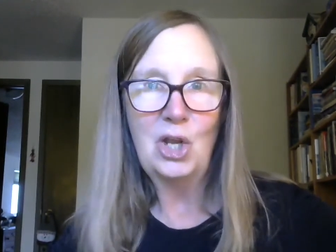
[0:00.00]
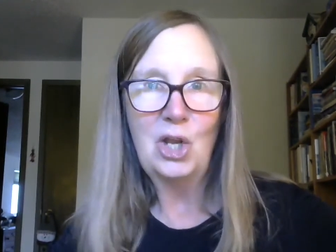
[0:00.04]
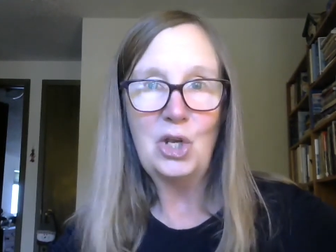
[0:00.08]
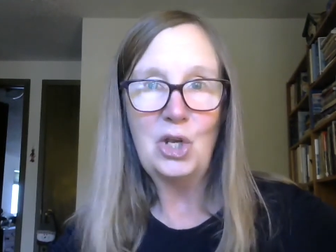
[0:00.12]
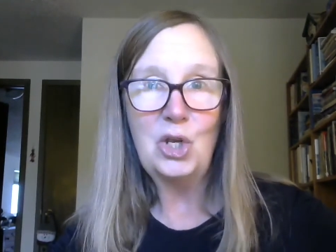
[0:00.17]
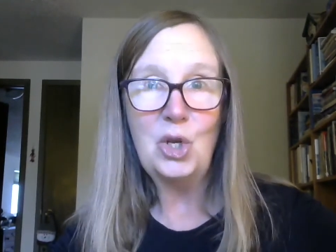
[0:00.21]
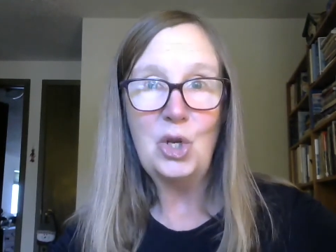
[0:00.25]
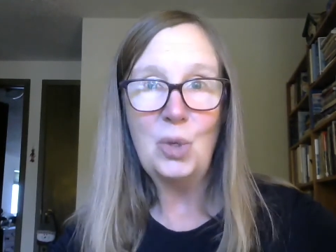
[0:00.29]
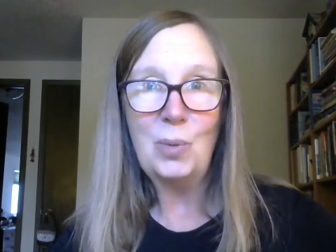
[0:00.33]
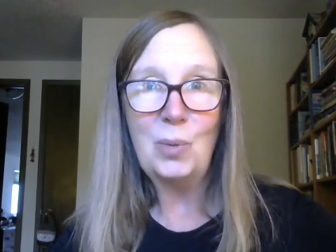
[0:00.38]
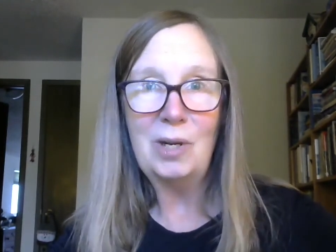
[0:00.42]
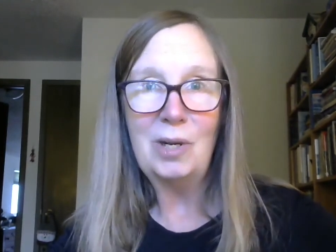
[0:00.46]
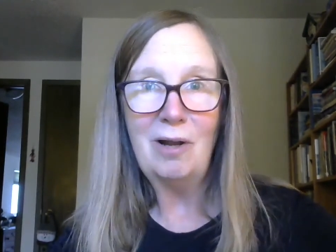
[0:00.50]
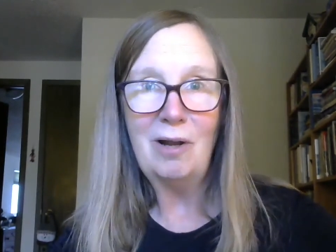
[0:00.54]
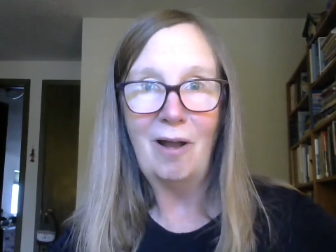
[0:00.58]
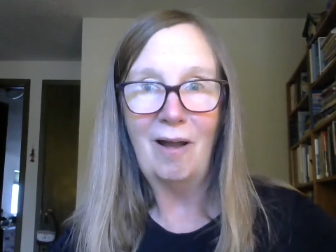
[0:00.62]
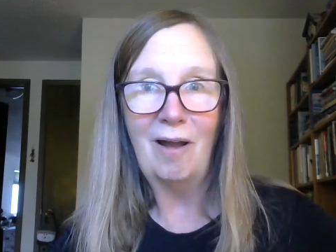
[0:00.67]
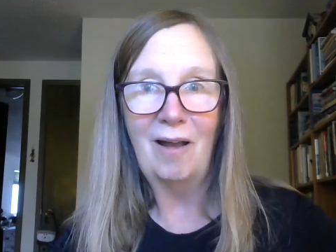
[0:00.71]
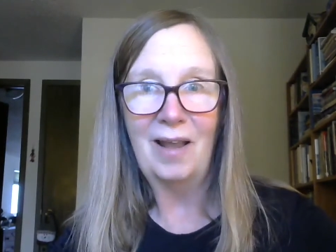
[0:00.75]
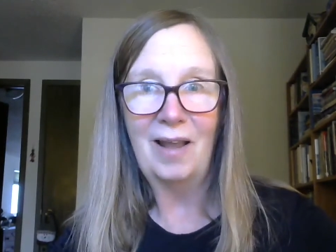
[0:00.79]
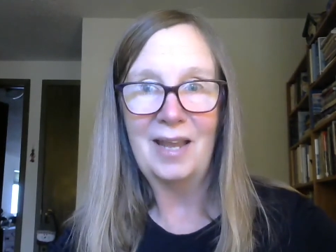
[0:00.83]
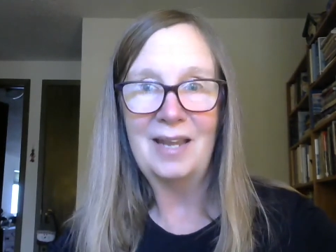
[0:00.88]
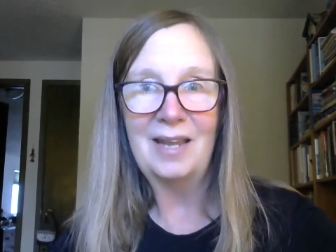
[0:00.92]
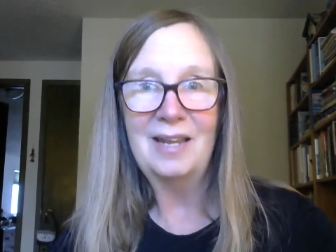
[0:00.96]
you and
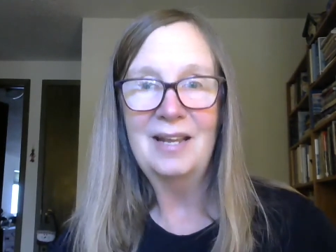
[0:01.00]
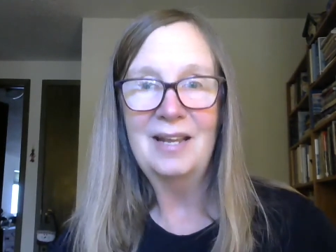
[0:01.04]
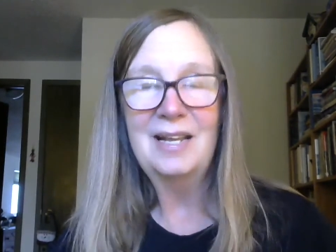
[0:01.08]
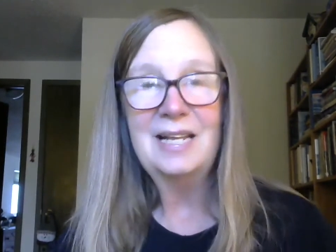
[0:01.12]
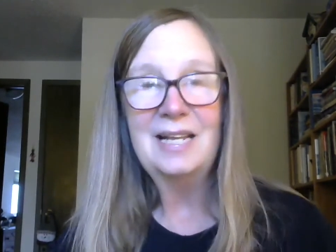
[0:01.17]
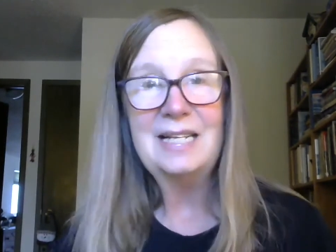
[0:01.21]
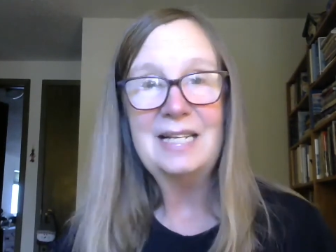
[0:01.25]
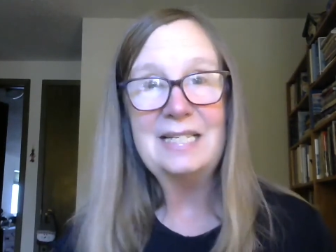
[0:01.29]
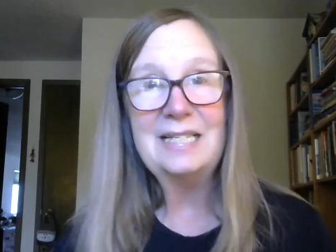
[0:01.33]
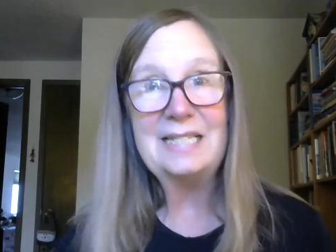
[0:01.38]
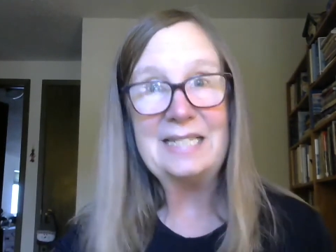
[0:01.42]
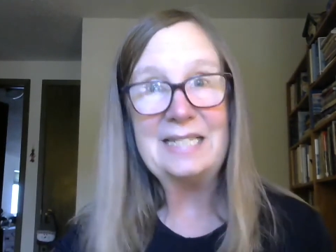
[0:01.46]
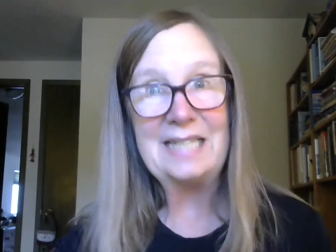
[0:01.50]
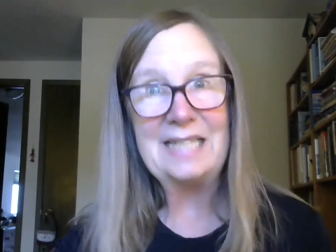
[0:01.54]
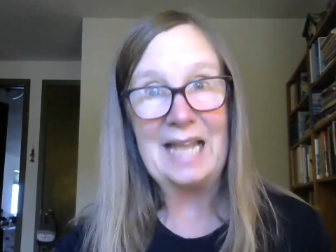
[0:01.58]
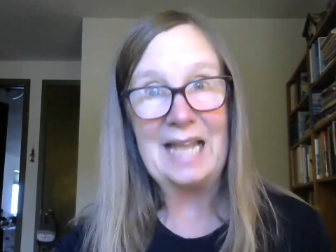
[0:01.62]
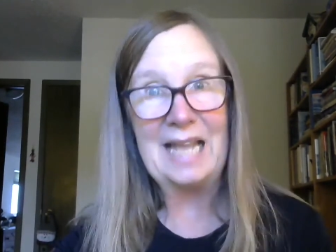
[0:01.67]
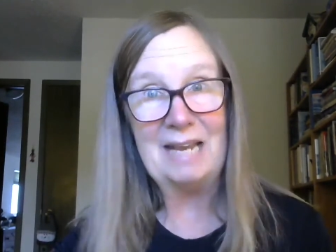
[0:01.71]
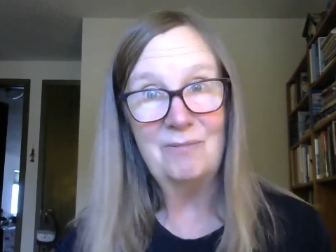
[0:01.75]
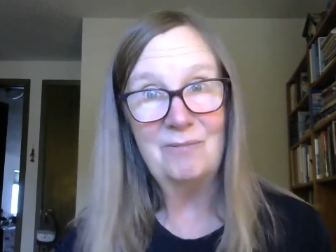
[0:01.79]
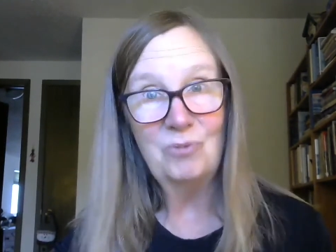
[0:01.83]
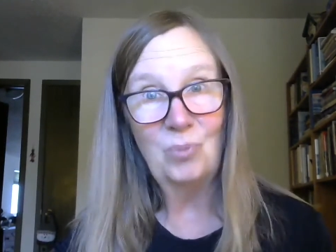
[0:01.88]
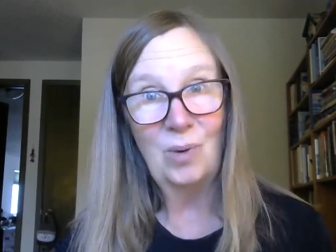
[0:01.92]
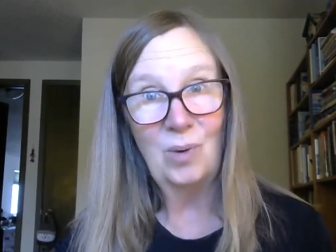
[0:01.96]
I
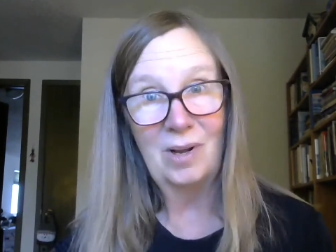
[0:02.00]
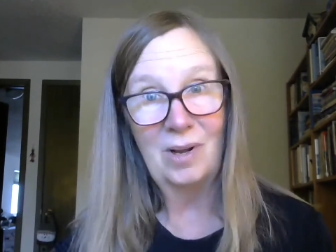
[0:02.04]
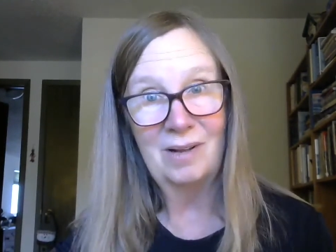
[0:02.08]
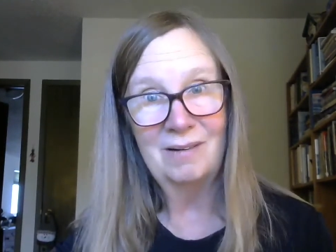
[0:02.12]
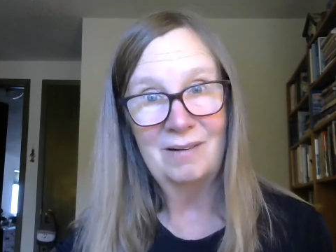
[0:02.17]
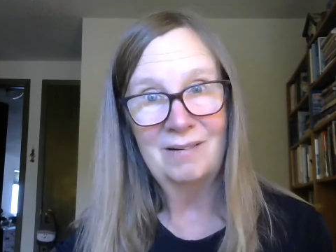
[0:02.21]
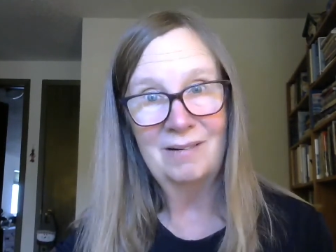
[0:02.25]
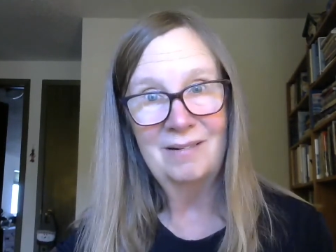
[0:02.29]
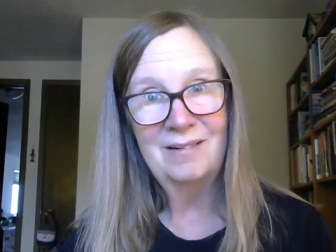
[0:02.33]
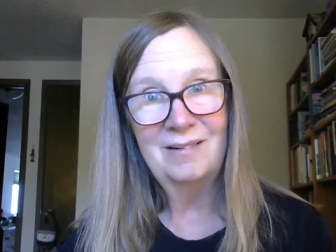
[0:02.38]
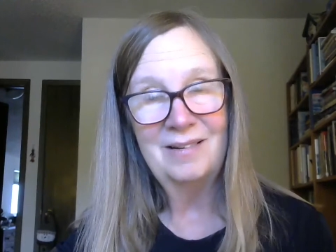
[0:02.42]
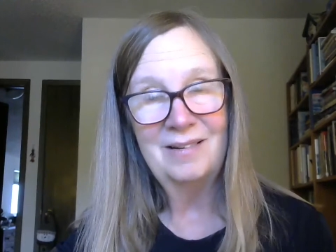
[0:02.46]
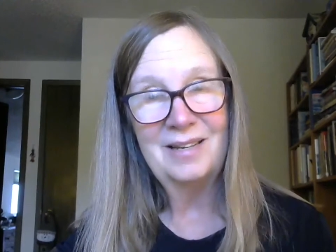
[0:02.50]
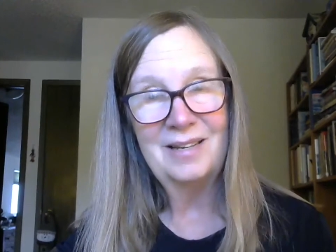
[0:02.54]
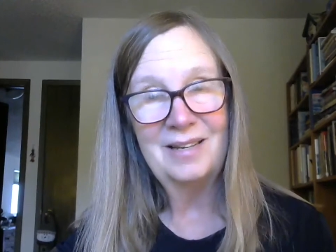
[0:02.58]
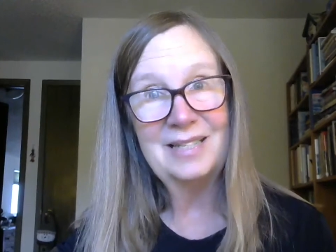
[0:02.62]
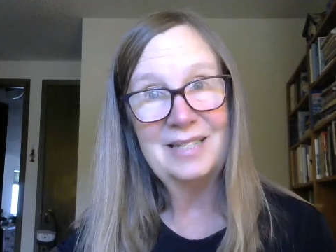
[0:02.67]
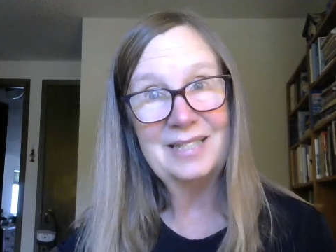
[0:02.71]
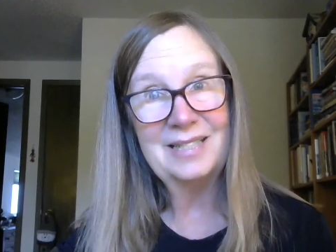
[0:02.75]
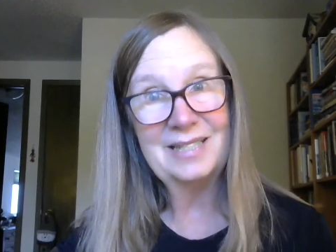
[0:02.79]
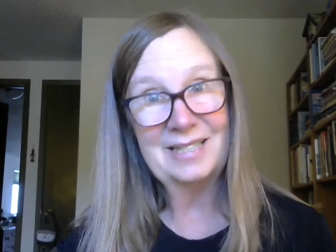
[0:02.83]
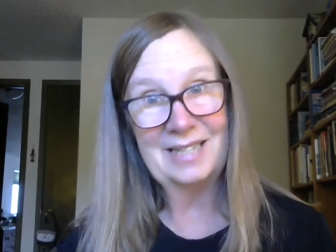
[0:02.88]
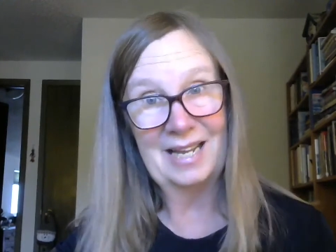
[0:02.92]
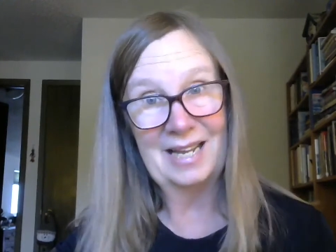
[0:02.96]
saved one
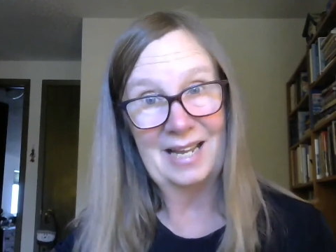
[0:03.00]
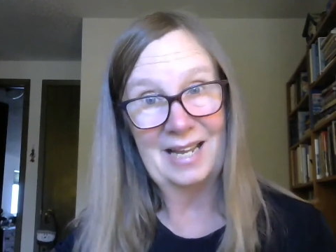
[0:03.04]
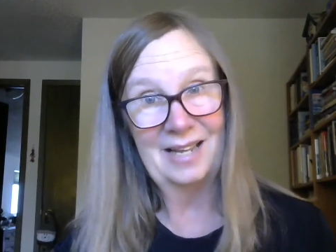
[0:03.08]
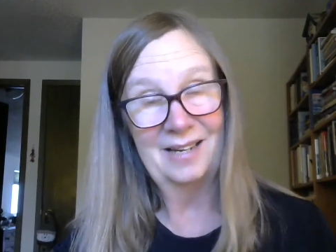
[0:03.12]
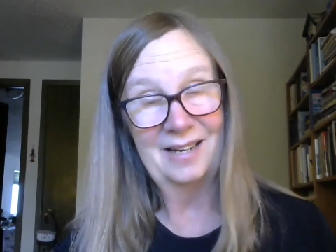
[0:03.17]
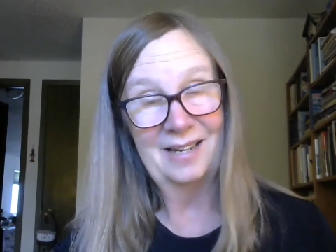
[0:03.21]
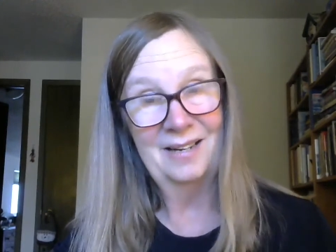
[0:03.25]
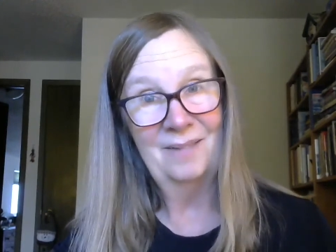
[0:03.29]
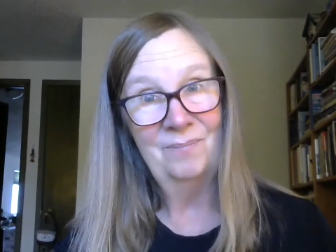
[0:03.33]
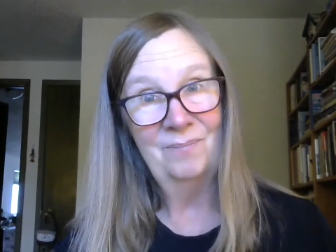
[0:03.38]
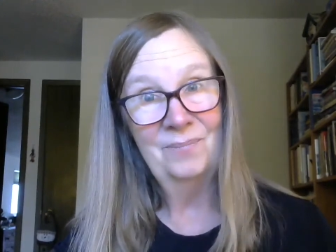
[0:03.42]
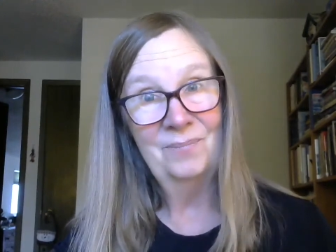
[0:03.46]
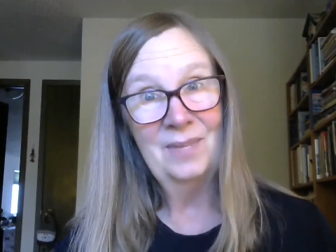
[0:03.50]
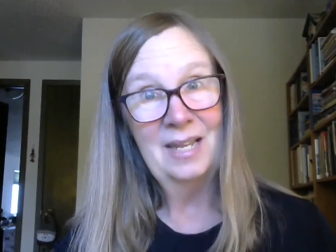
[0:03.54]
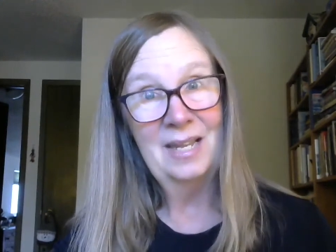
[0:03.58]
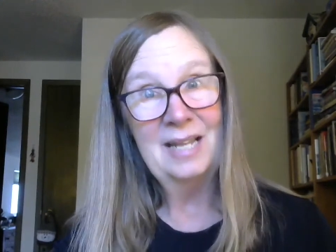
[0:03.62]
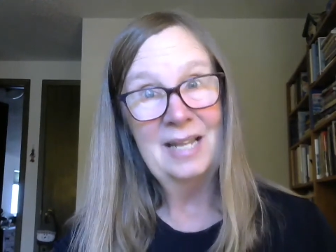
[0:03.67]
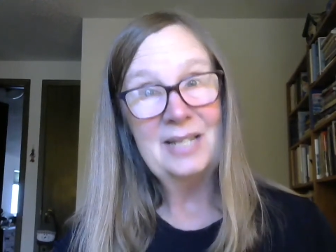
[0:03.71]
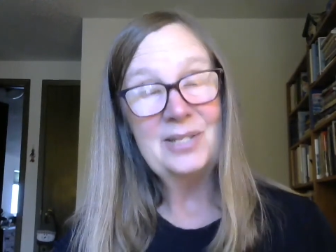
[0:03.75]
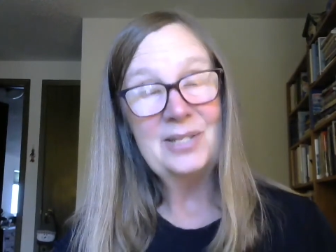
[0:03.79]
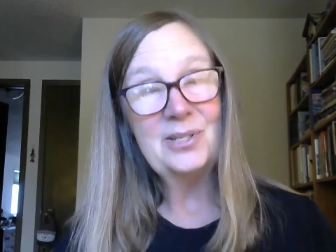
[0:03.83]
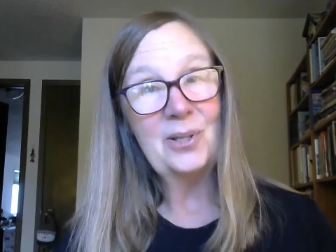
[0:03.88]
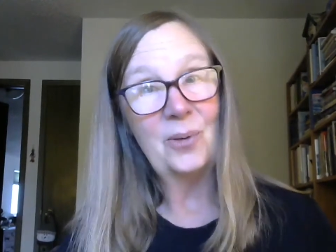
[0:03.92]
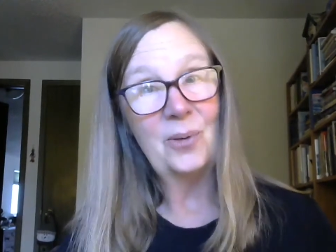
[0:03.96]
instead?
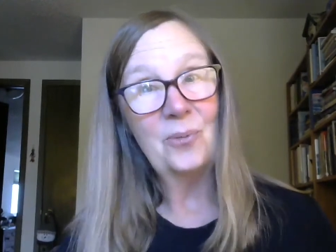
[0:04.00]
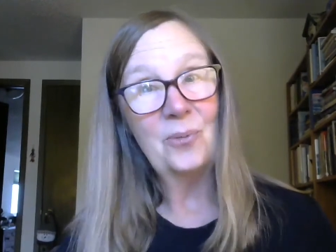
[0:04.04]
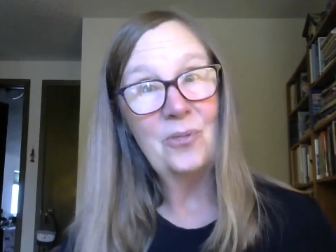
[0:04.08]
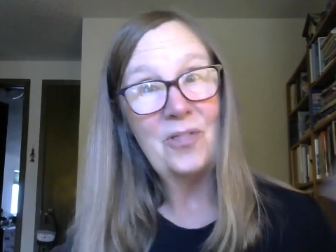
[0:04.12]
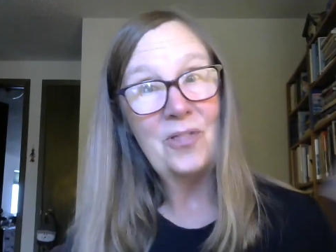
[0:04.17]
So